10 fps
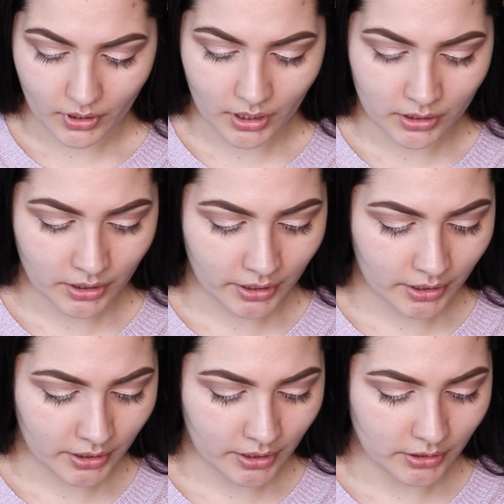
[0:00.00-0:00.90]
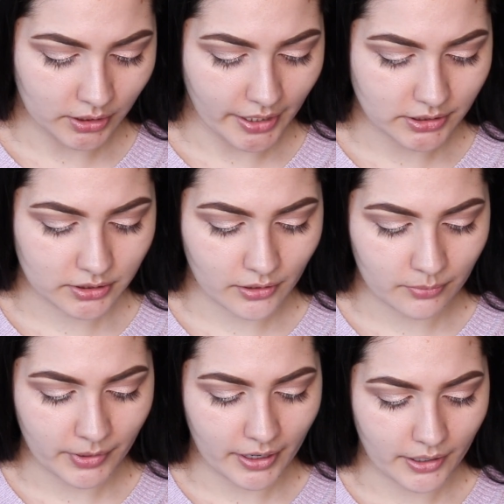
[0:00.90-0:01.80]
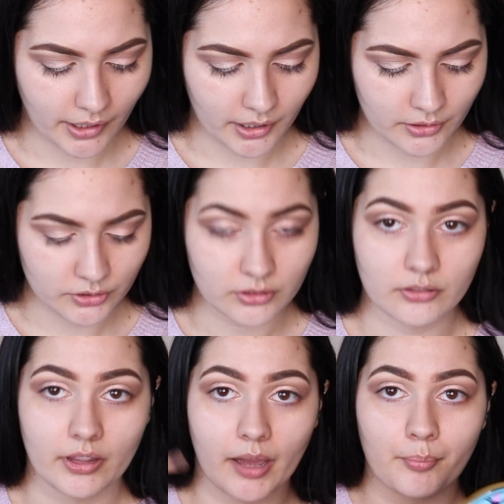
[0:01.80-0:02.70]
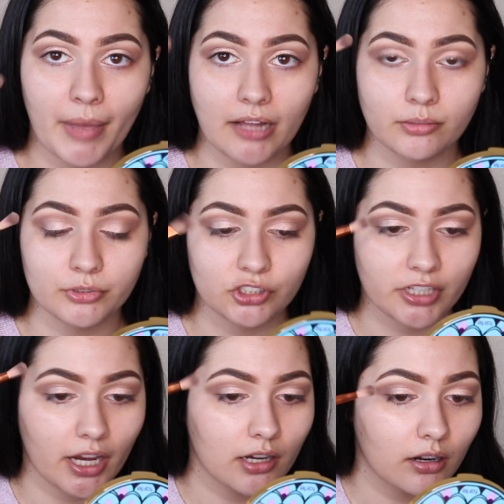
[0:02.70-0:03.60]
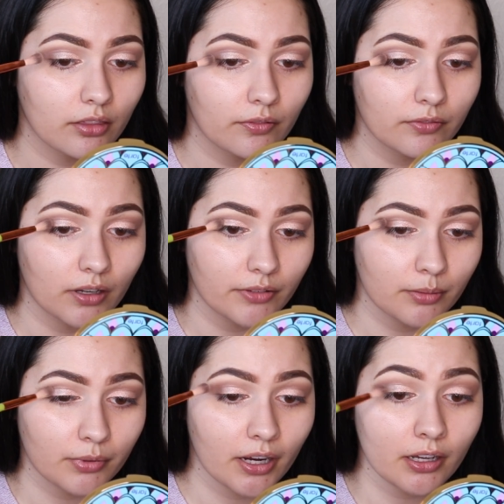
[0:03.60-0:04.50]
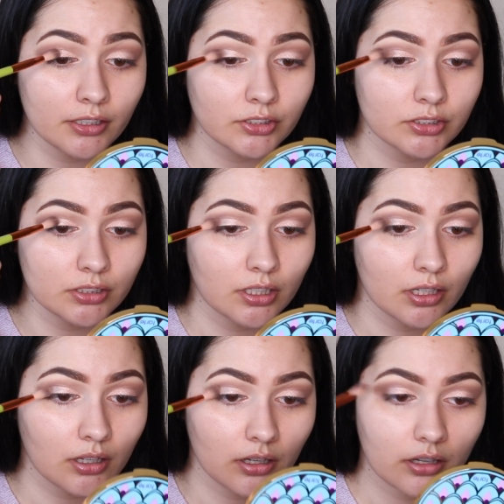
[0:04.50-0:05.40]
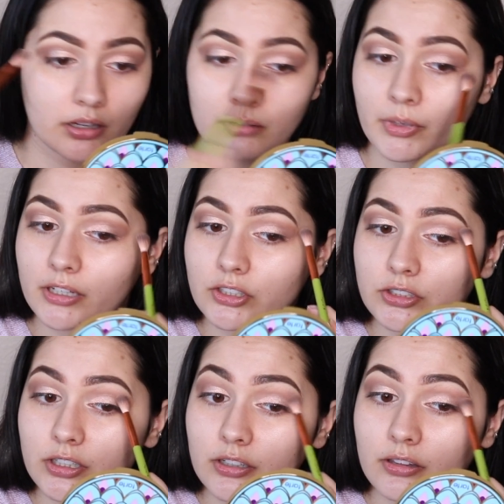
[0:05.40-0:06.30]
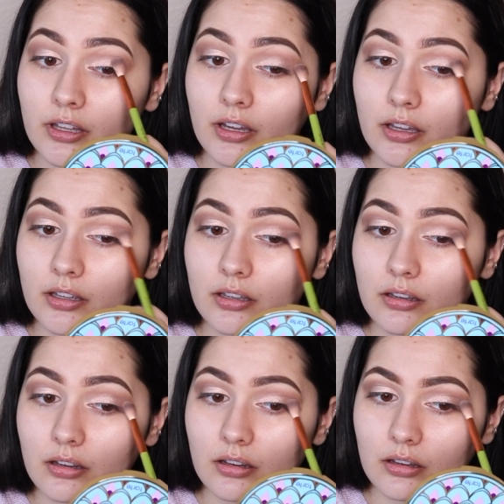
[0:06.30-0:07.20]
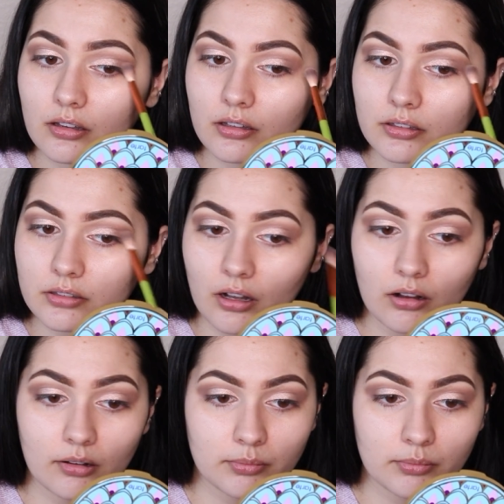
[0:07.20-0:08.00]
And then let's go back into that Malibu shade on the fluffy brush and make sure that it's all